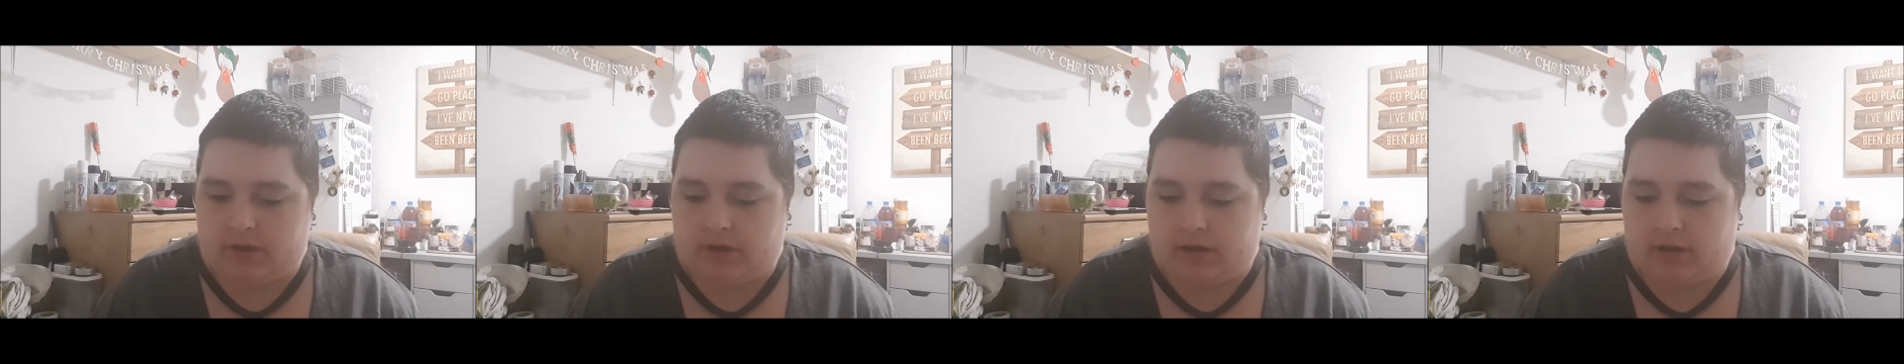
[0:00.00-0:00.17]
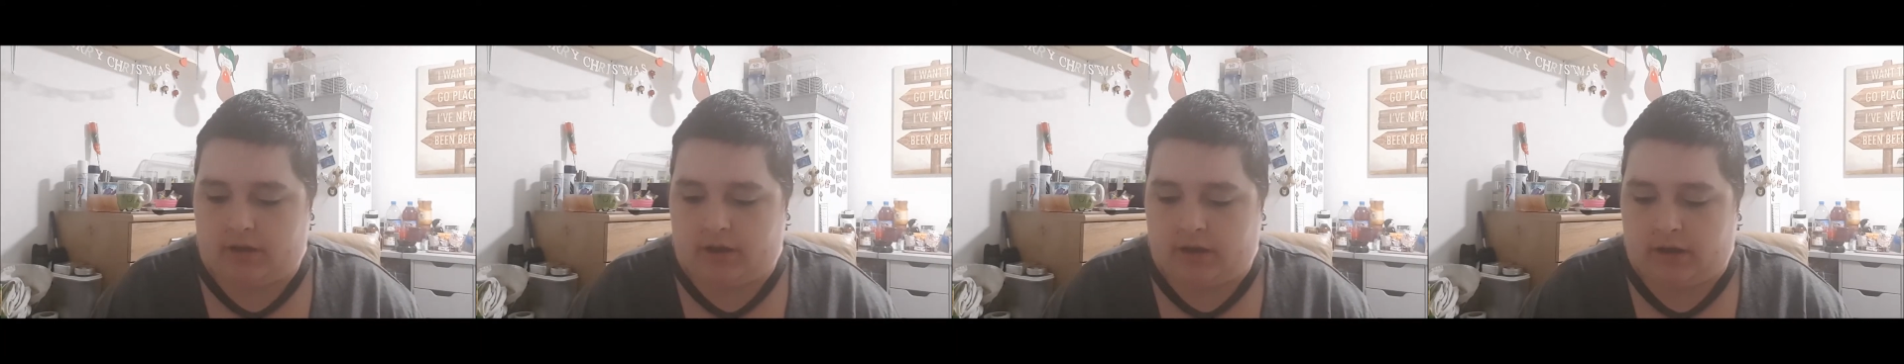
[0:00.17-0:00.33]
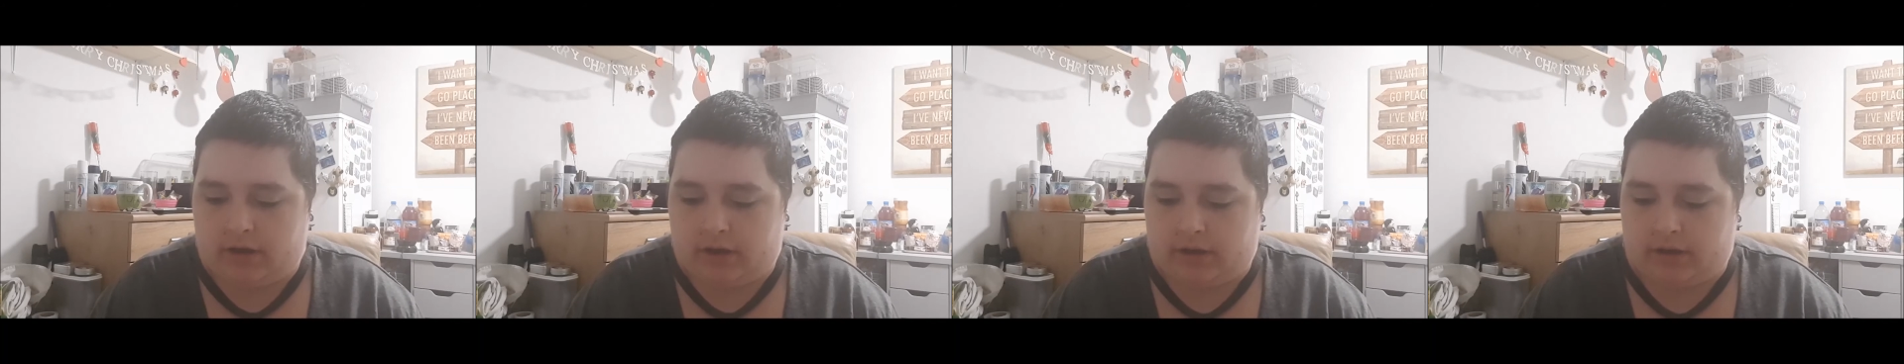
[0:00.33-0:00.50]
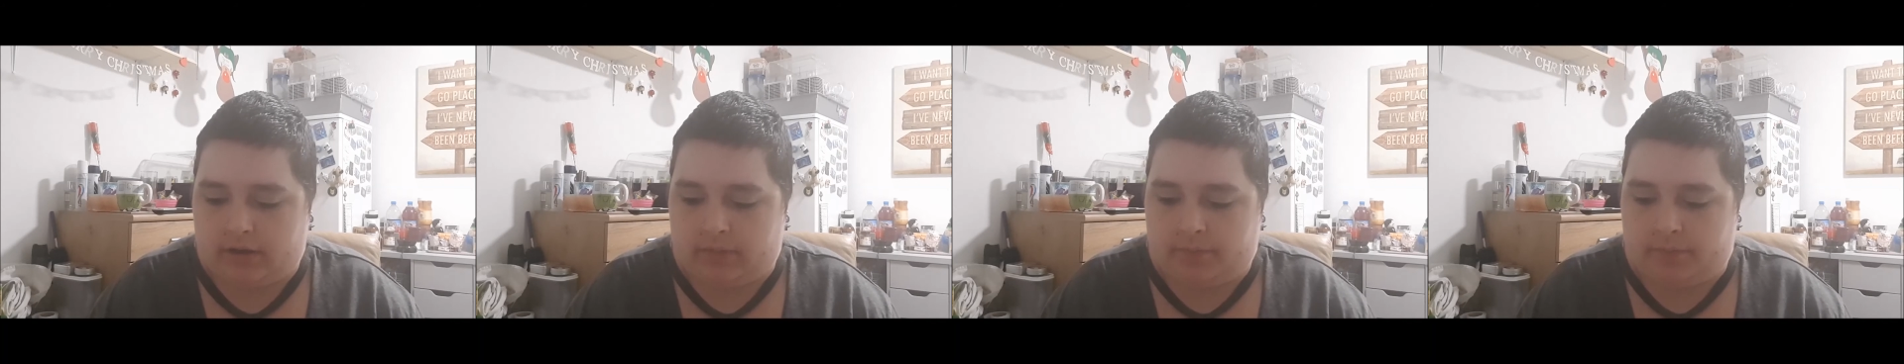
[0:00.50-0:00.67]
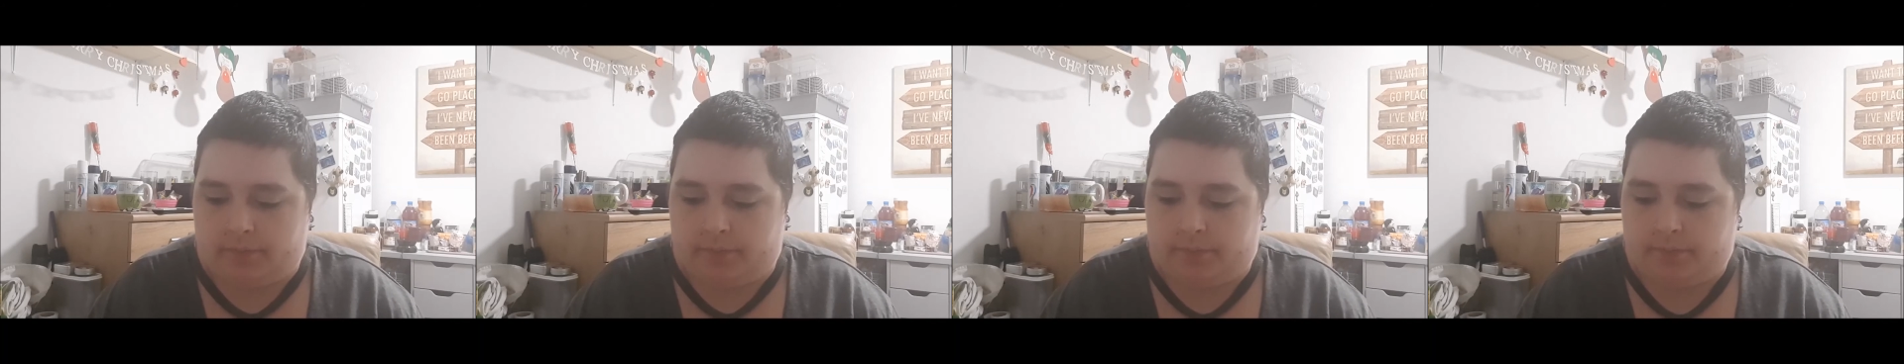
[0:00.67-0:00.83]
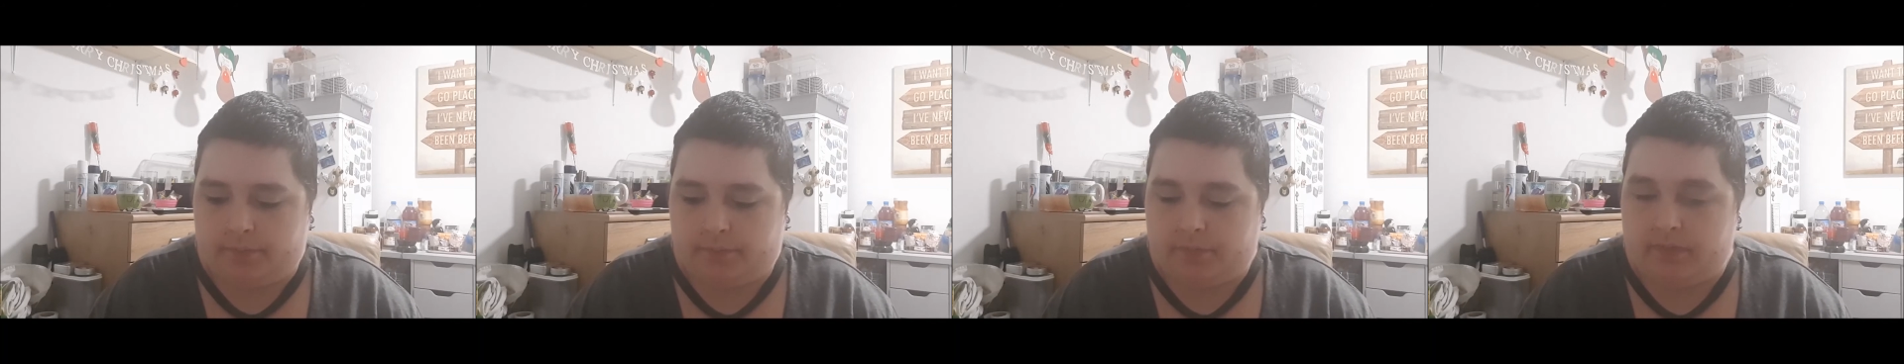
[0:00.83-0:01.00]

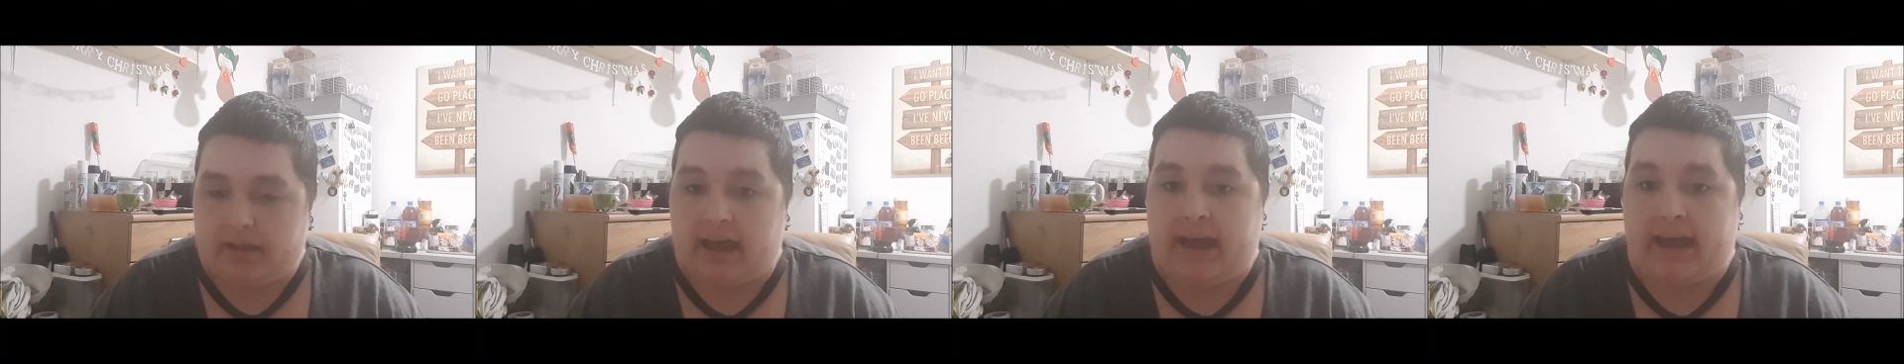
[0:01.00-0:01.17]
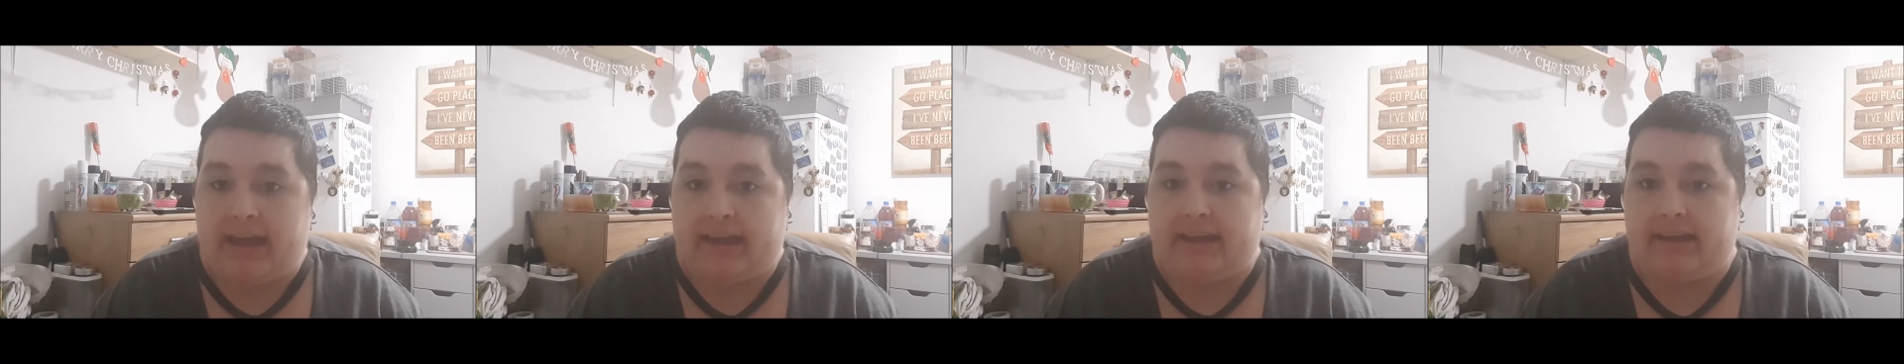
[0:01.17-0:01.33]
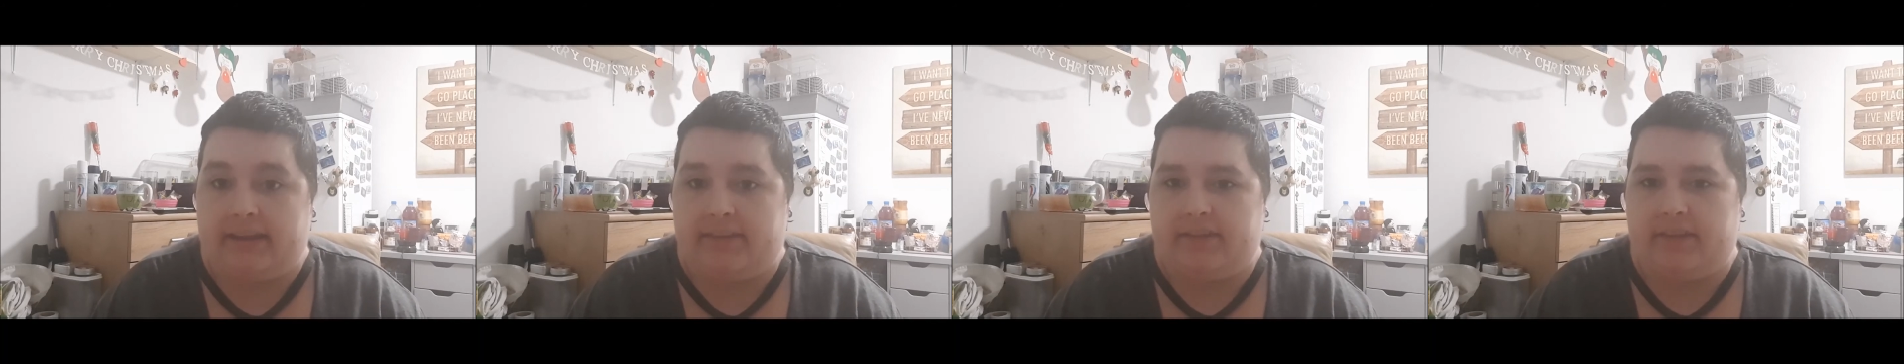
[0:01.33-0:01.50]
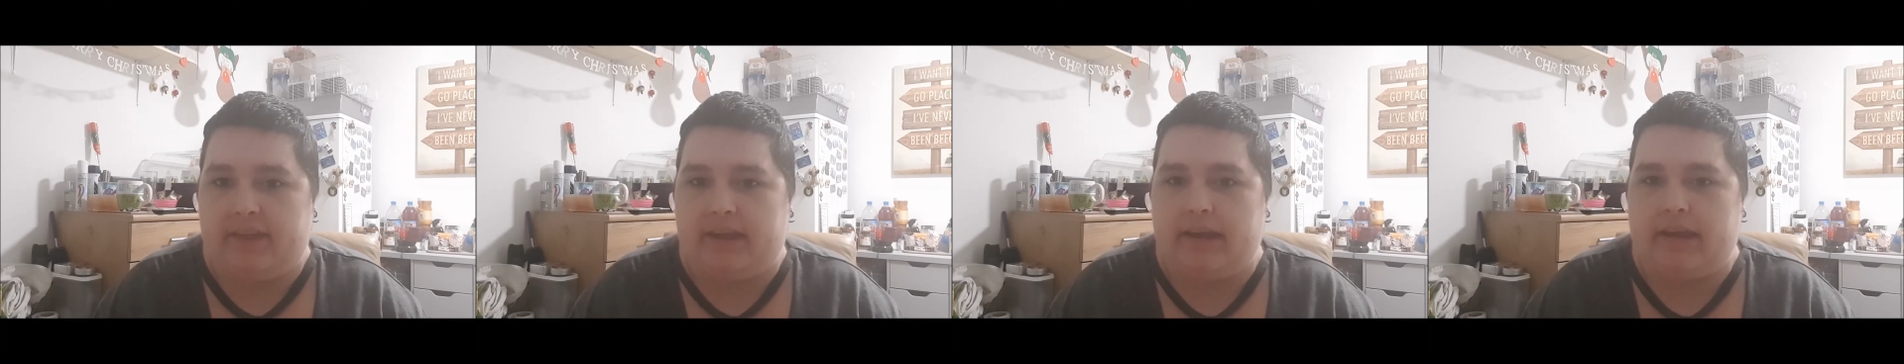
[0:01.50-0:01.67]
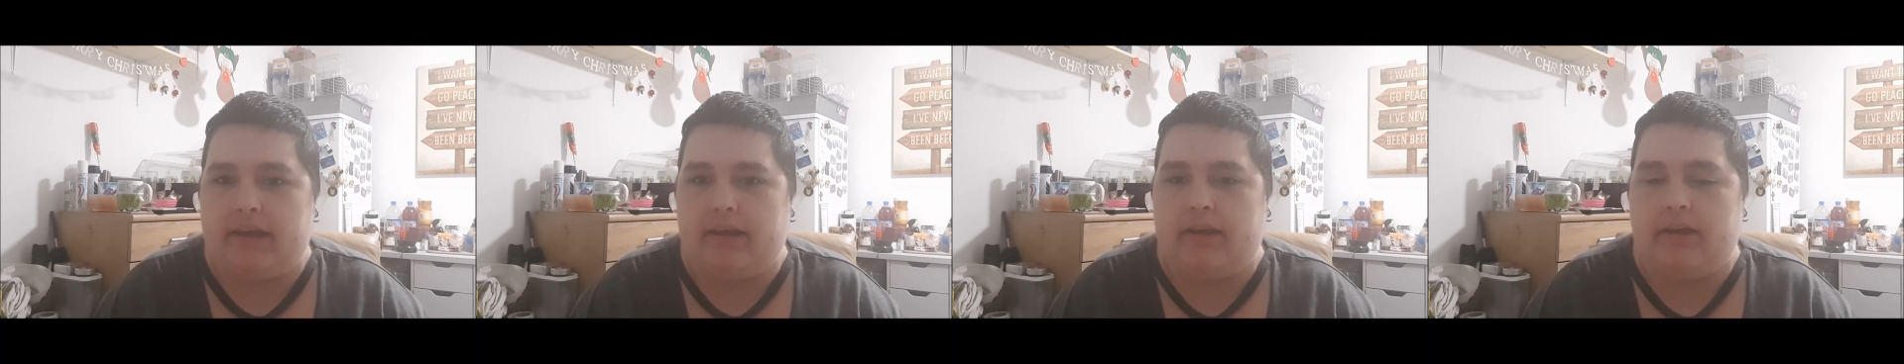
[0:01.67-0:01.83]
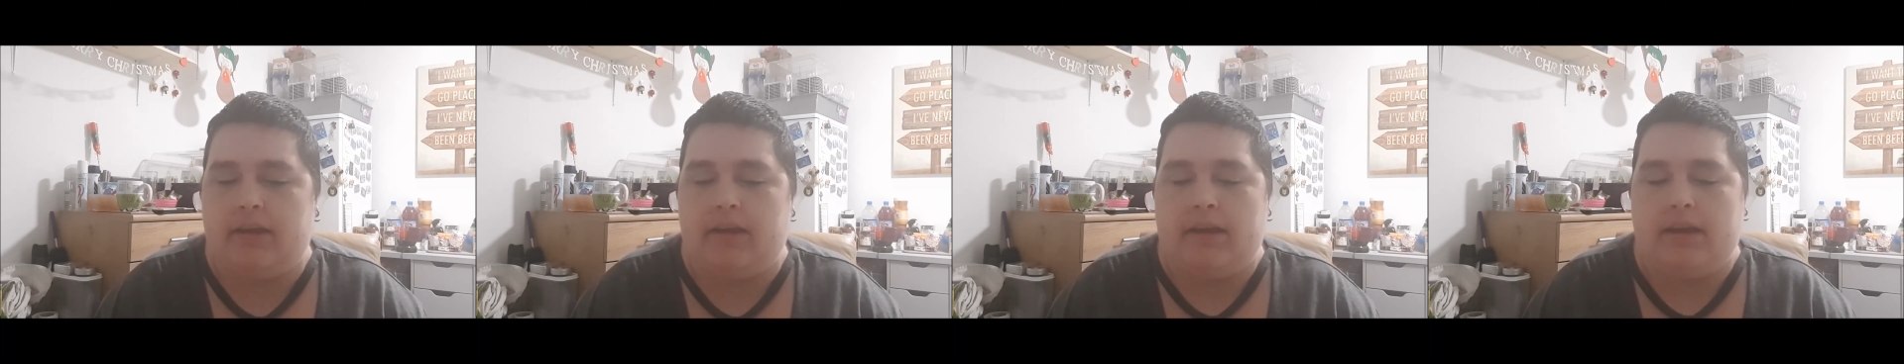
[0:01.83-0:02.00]
hay in
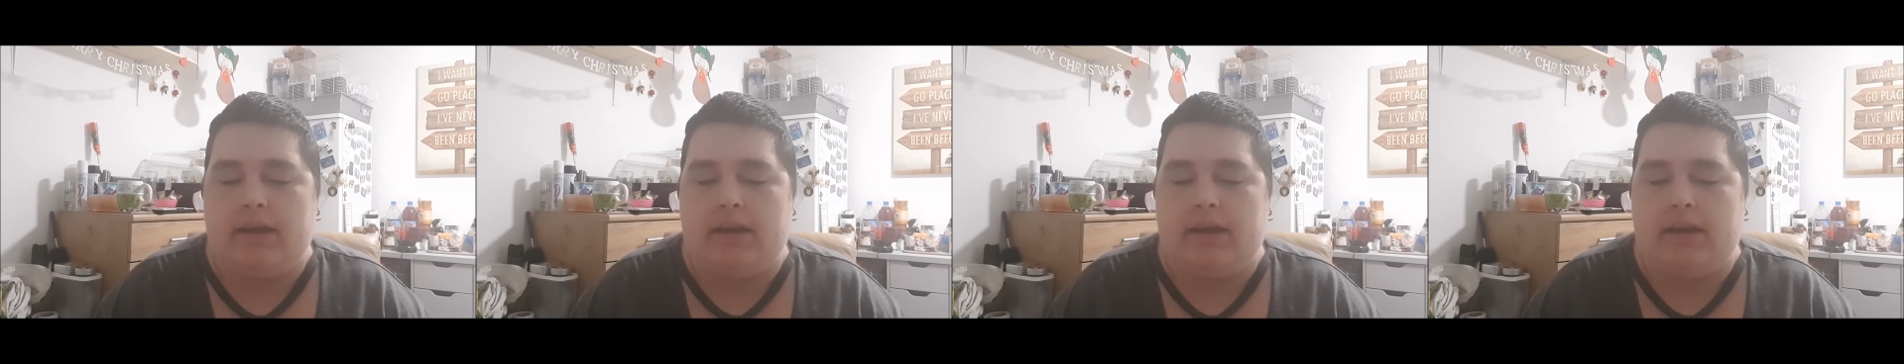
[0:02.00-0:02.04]
there,